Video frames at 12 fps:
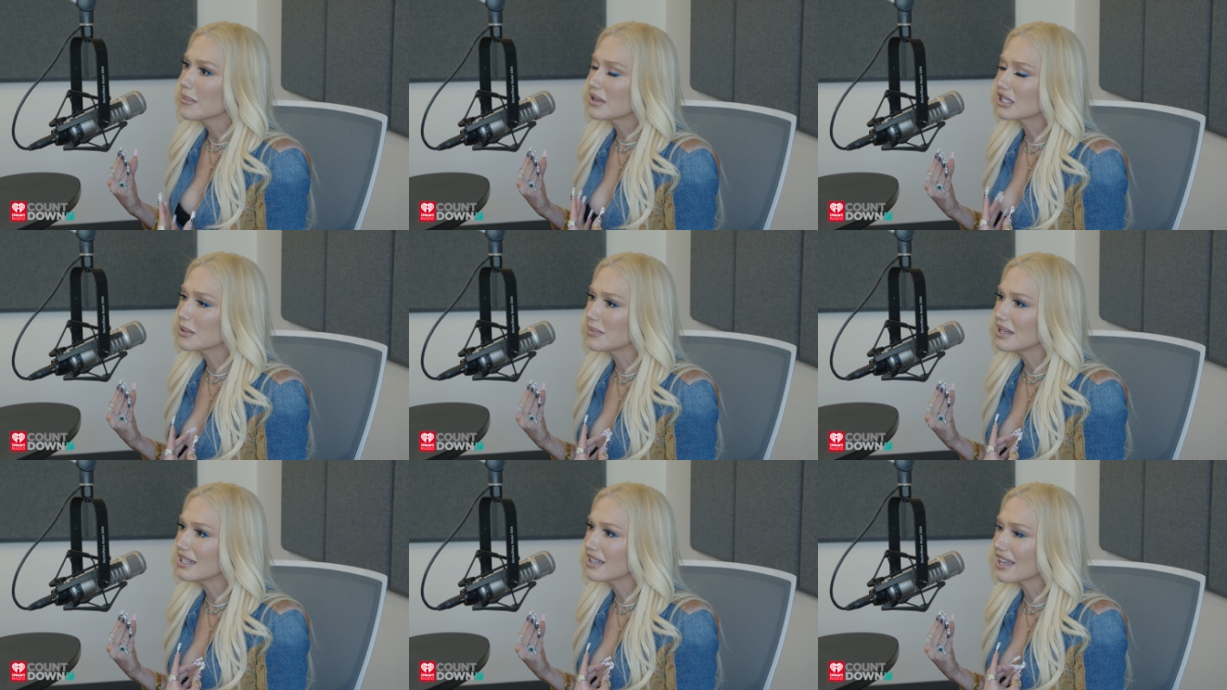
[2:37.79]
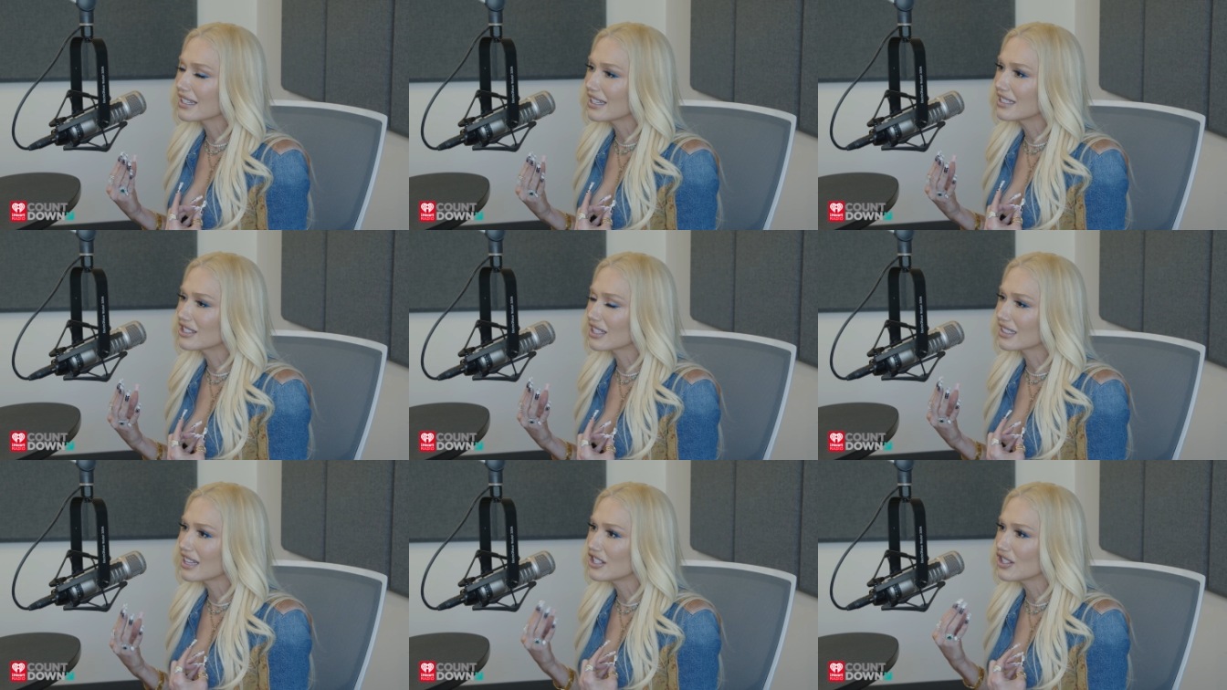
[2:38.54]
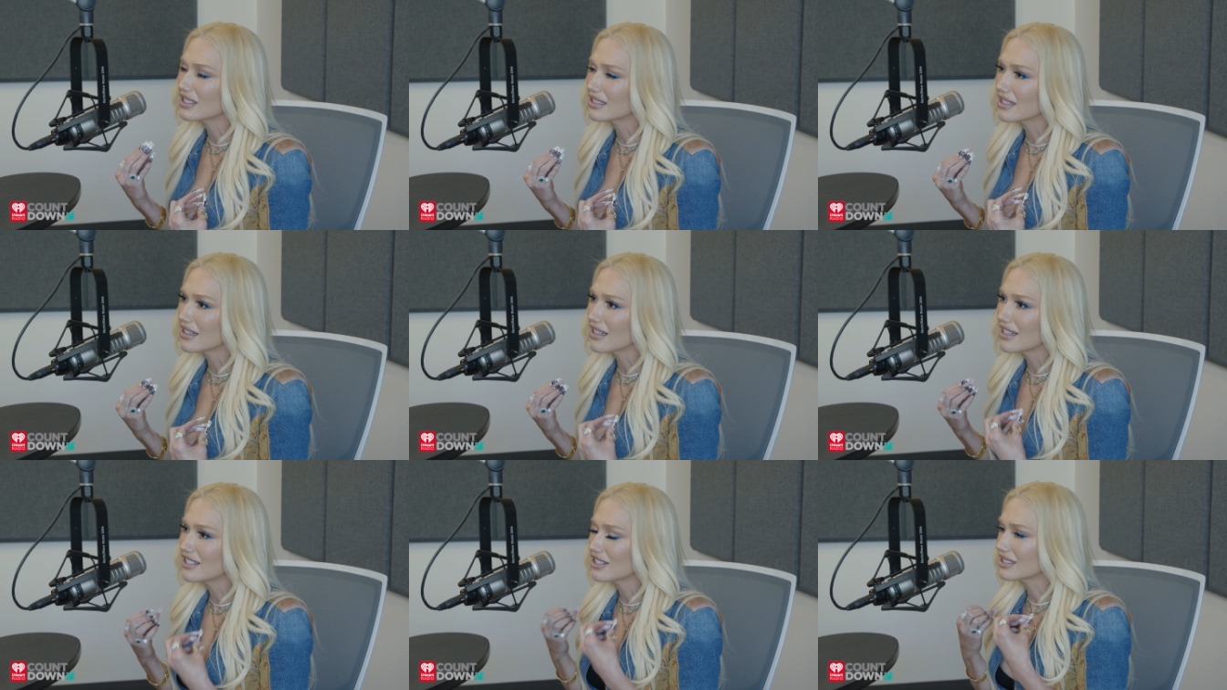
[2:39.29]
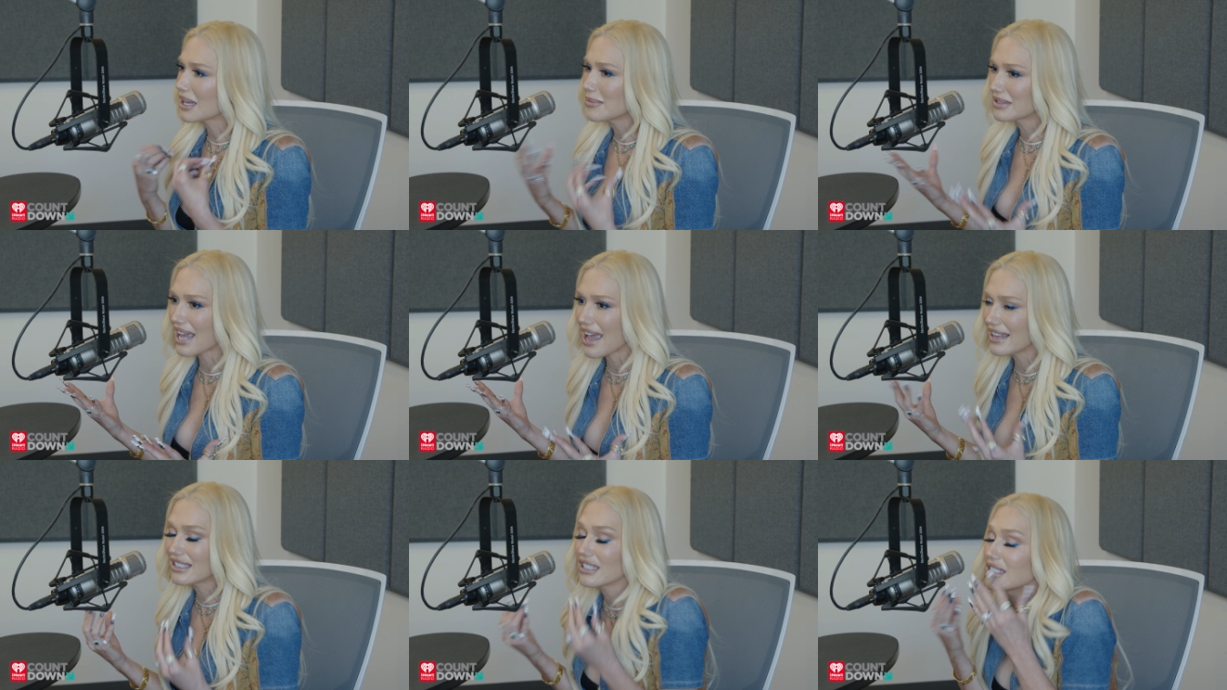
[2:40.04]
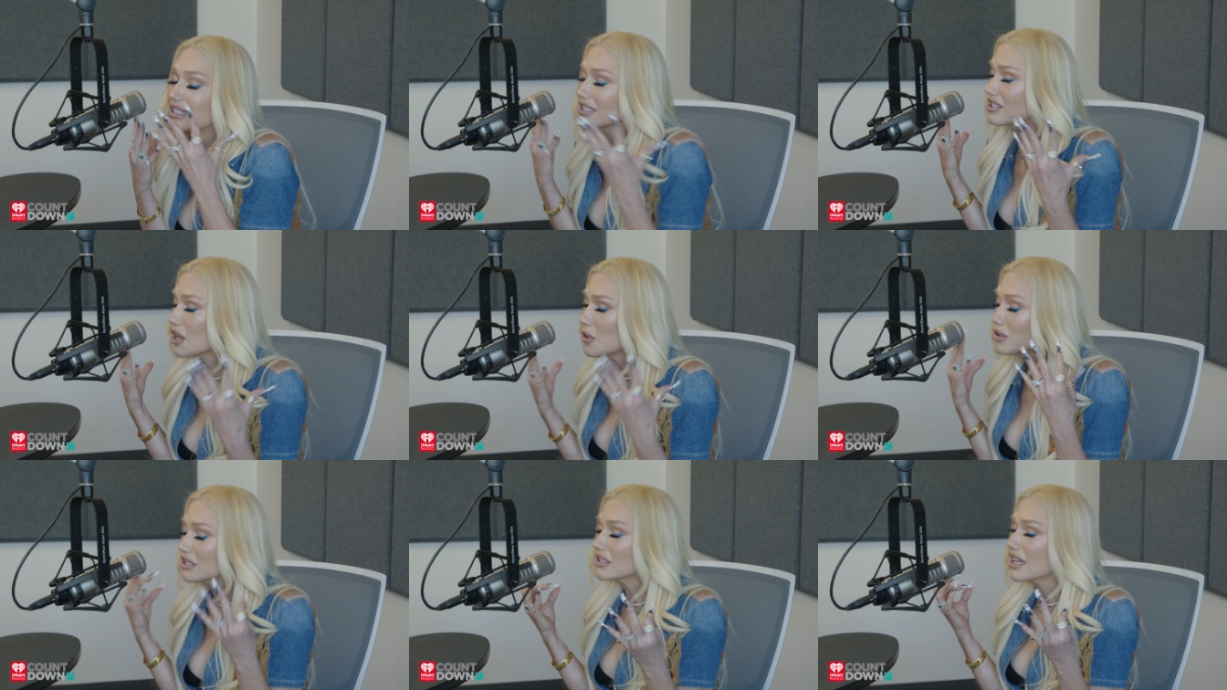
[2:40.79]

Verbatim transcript: but to me, like it's like they just, it just comes, it's, it's so